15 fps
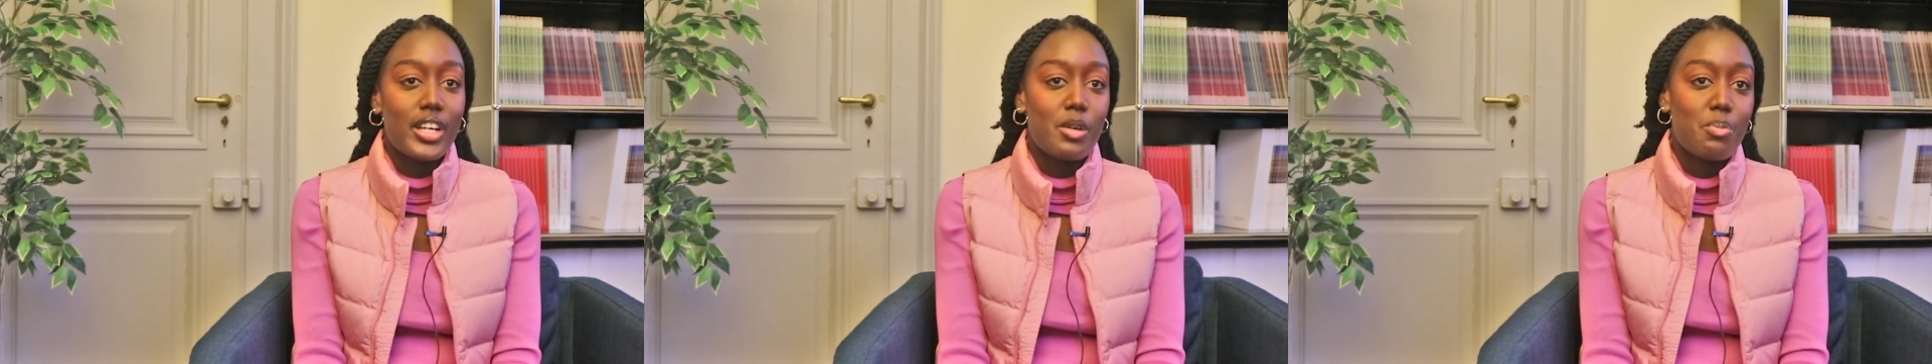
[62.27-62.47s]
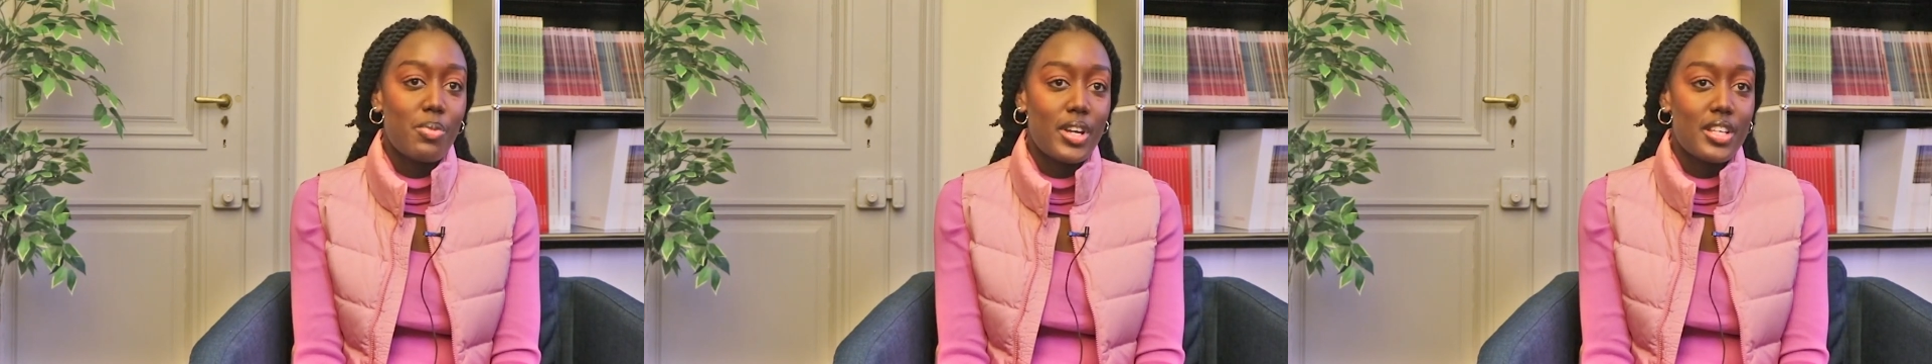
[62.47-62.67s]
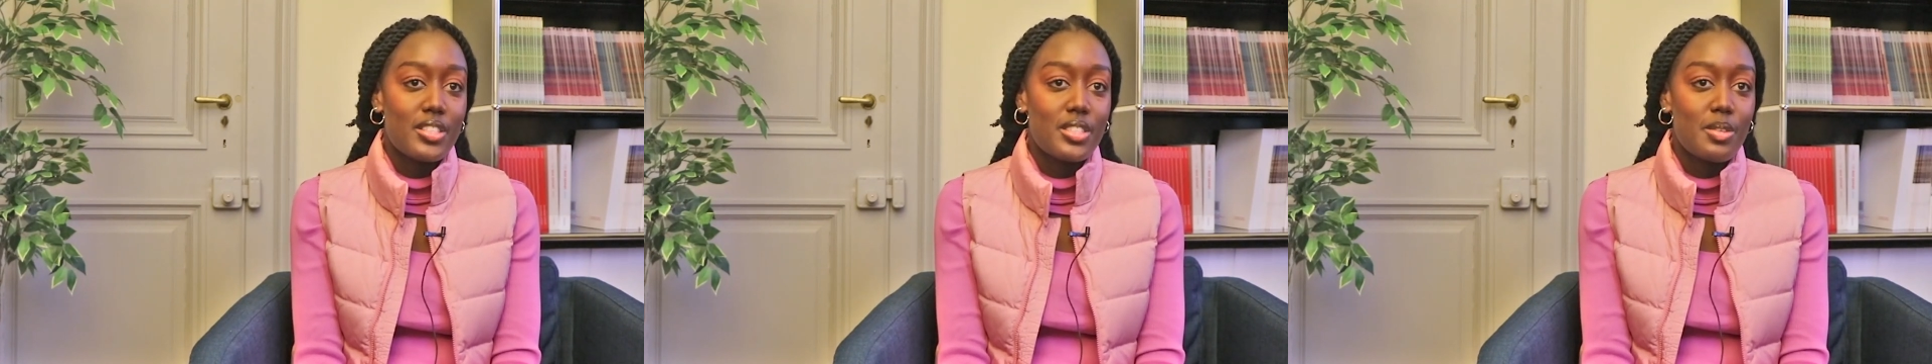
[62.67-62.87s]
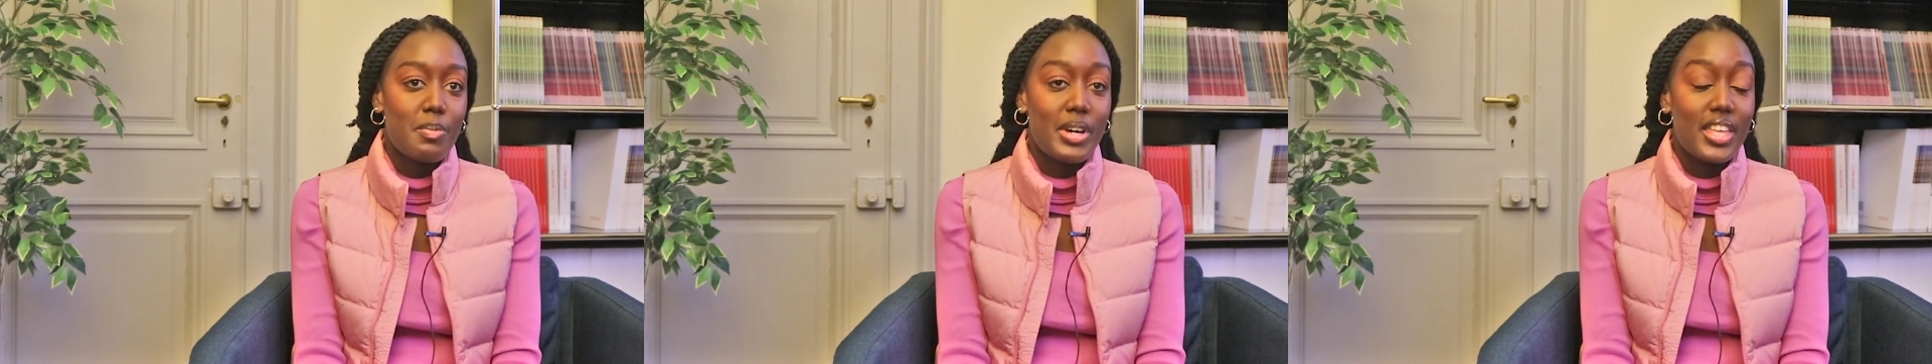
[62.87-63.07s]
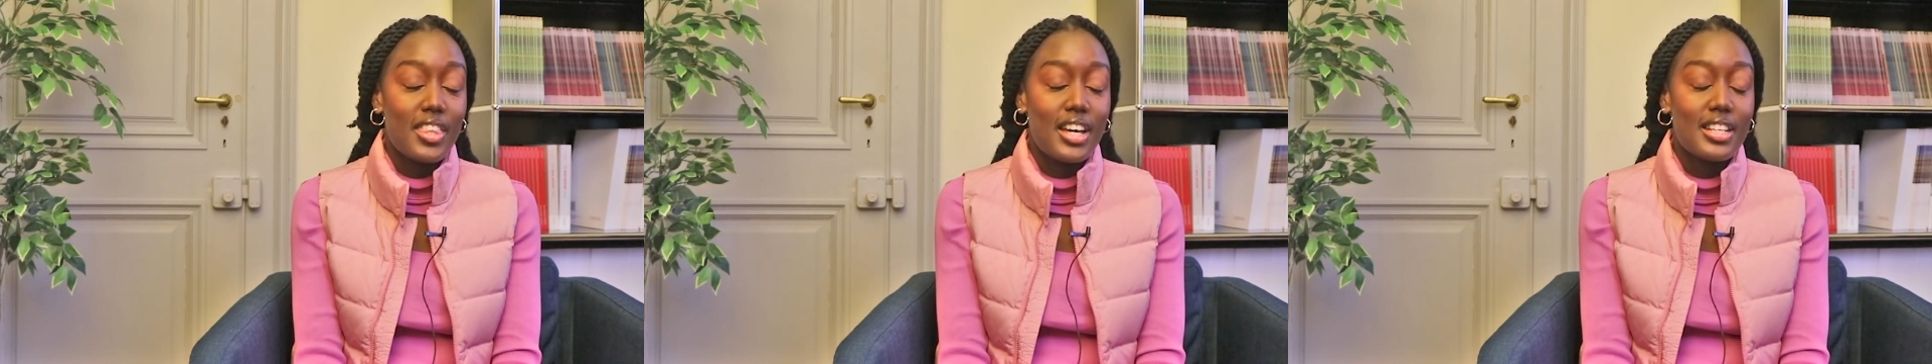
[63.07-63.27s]
impressed
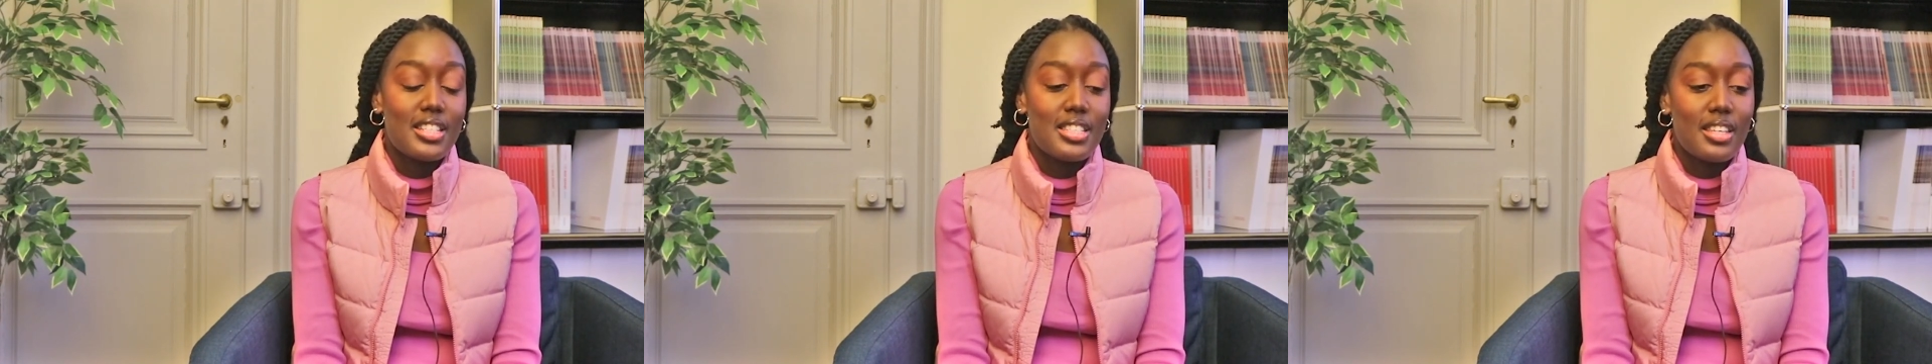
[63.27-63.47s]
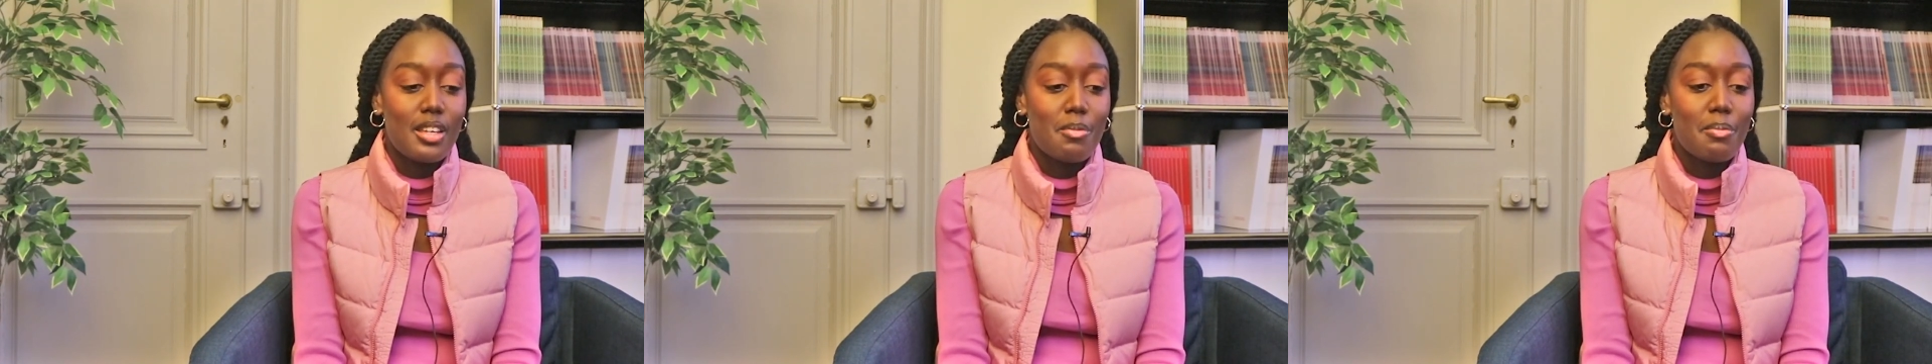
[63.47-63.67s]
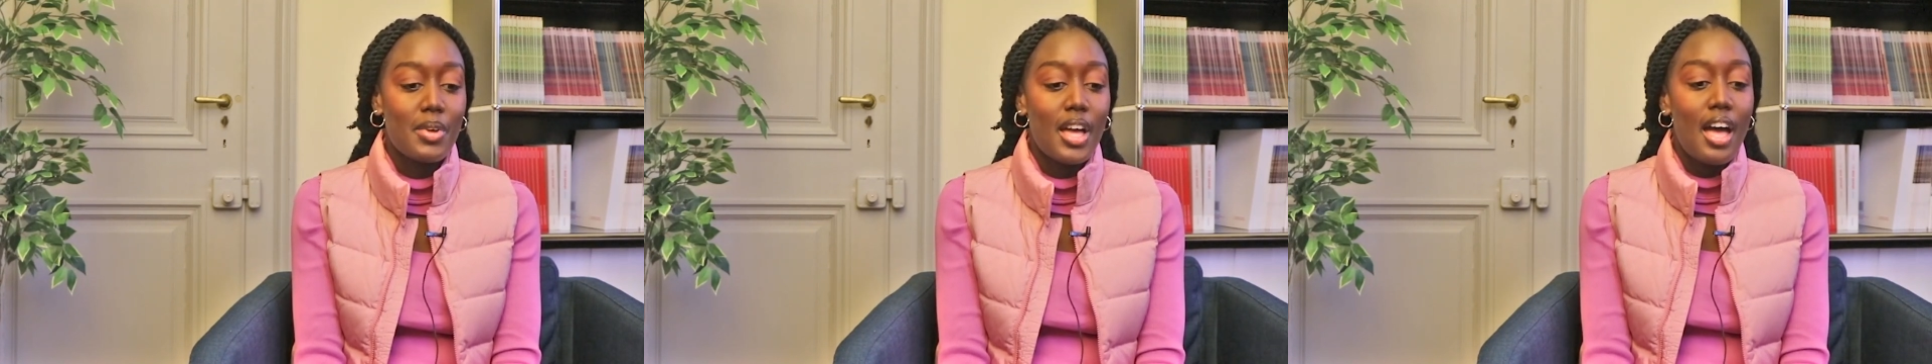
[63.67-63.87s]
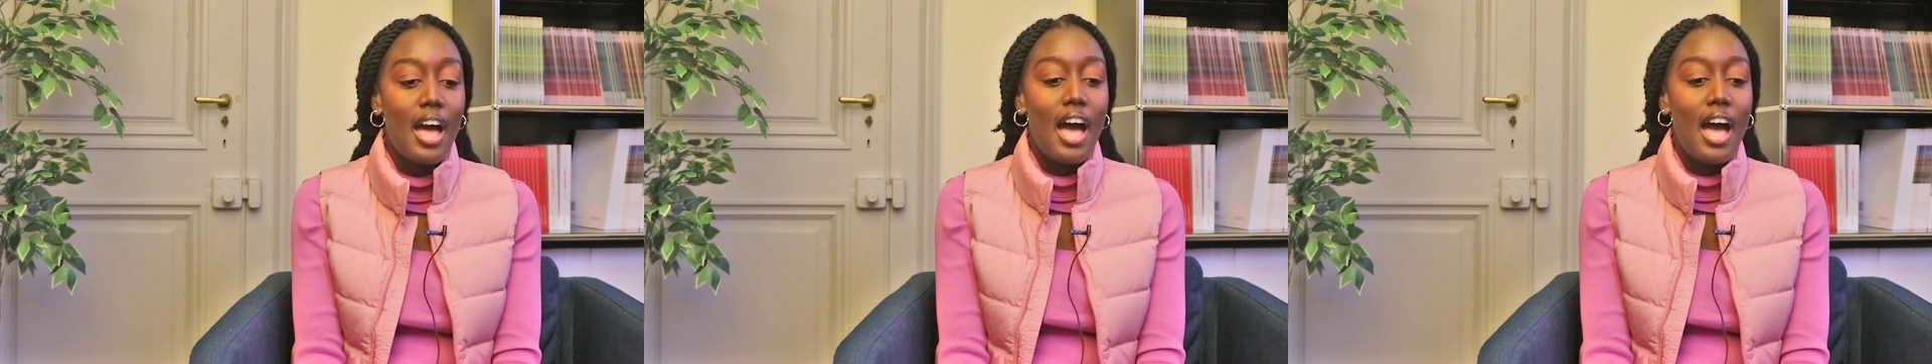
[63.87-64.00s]
by that team.